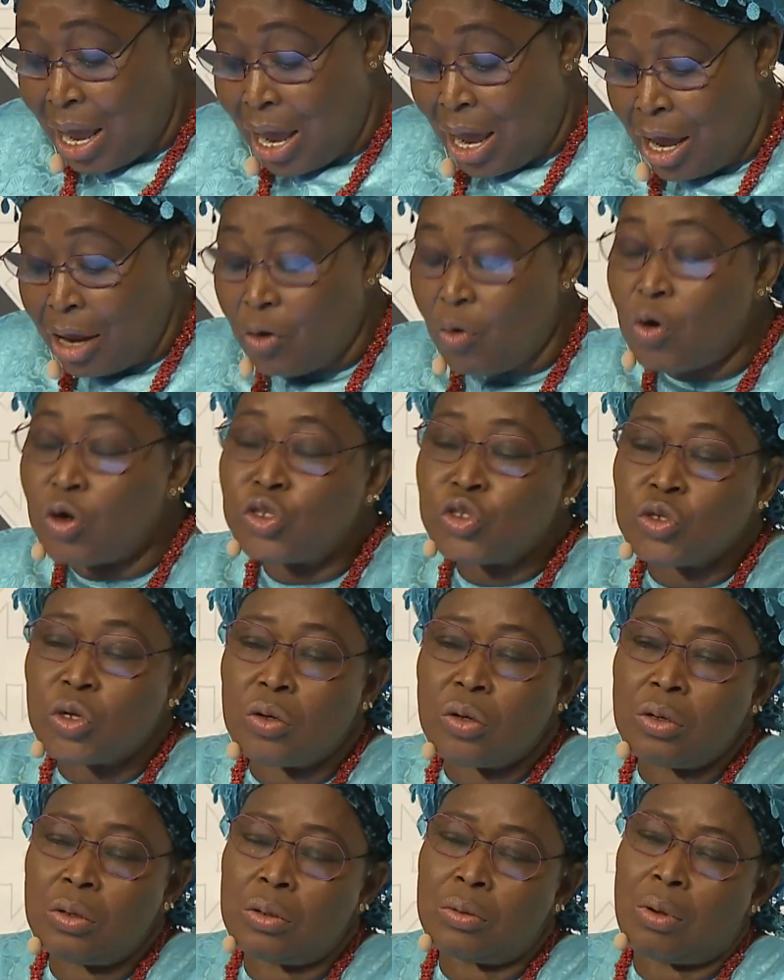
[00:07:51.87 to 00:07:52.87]
And
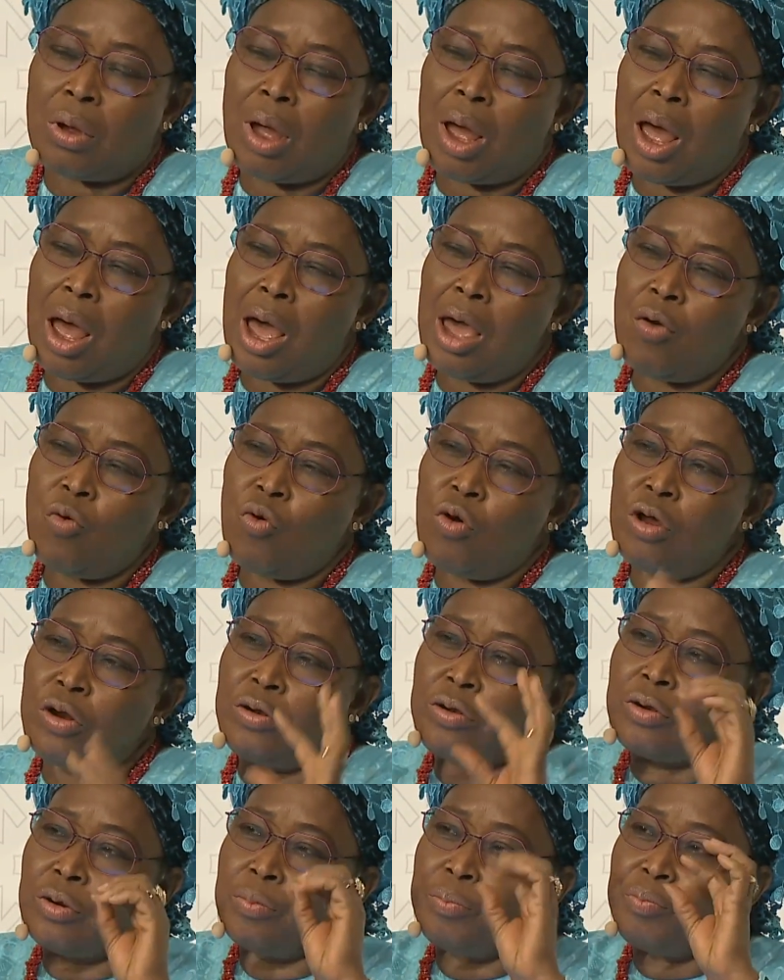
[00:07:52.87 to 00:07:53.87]
also, I
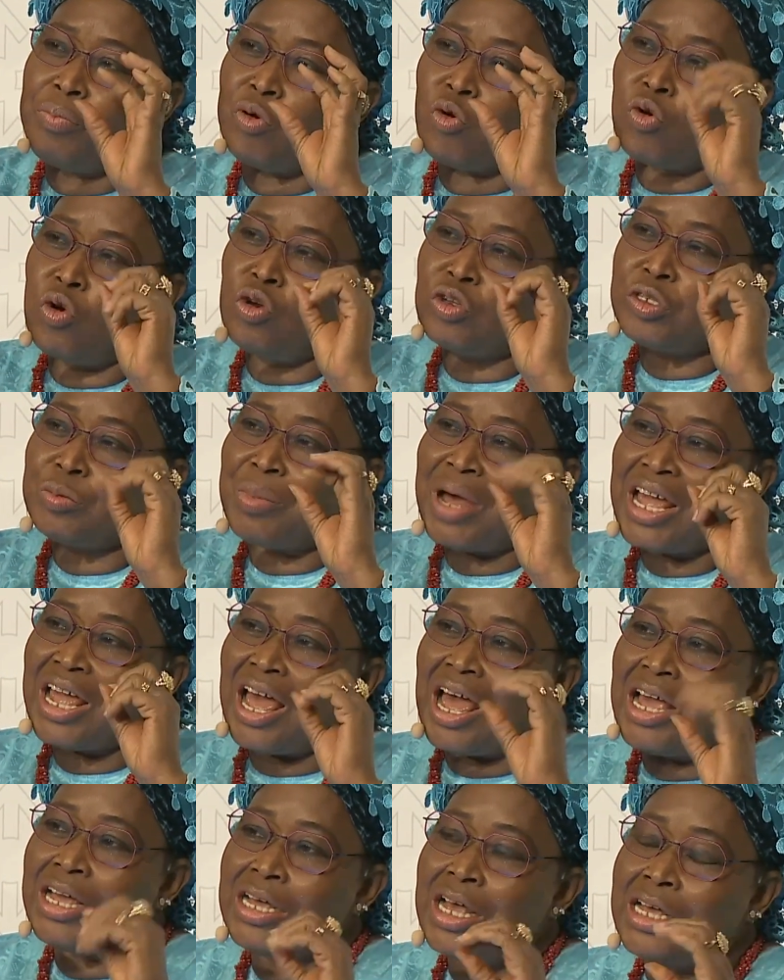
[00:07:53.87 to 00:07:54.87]
want to close my
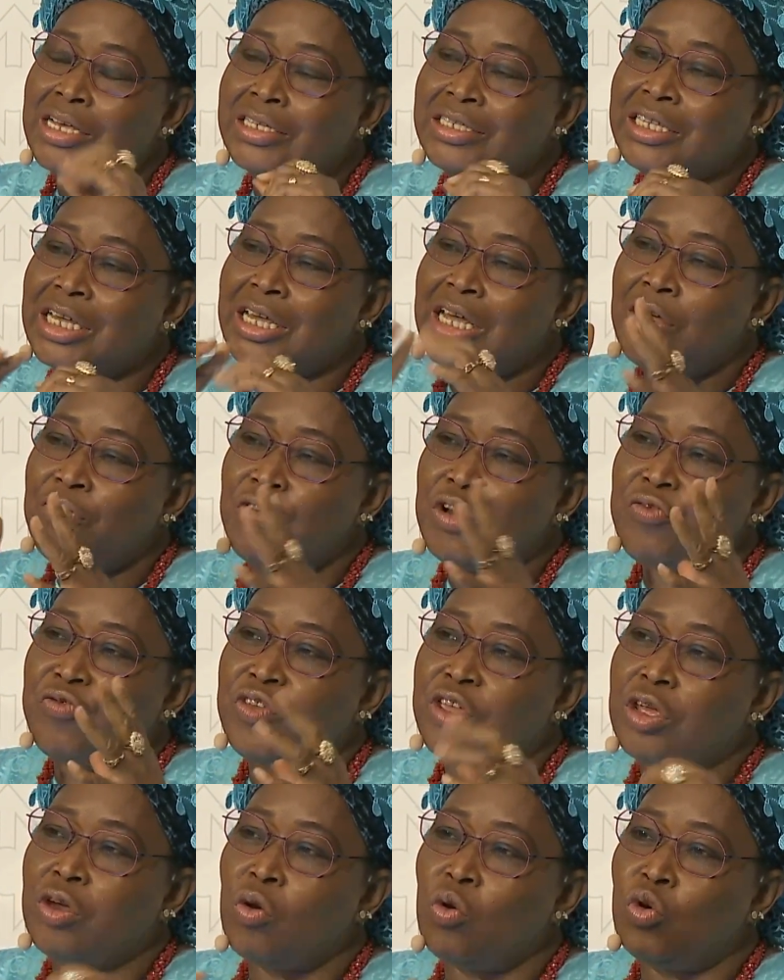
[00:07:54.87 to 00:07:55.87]
eye and say
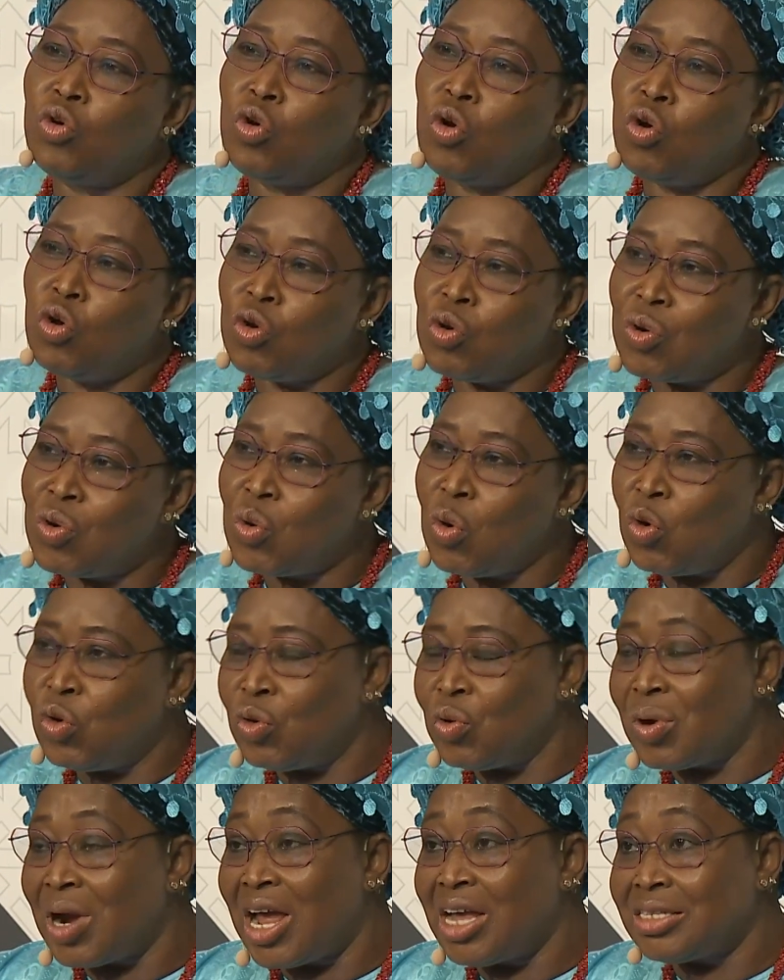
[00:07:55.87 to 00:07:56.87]
everything will
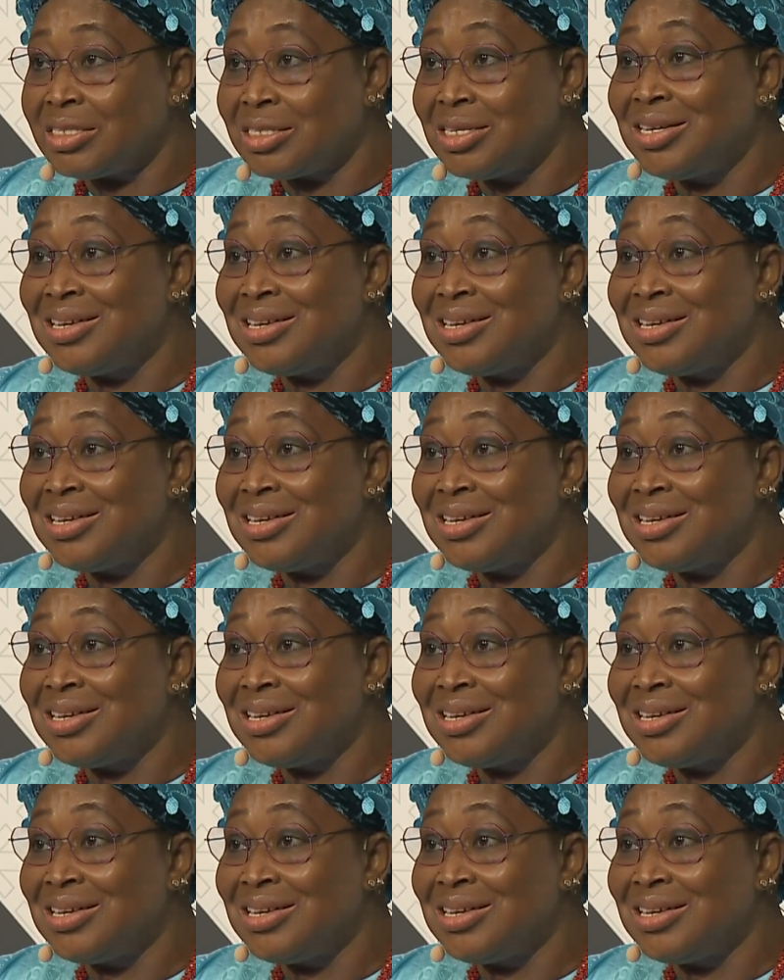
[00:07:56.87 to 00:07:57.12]
all right.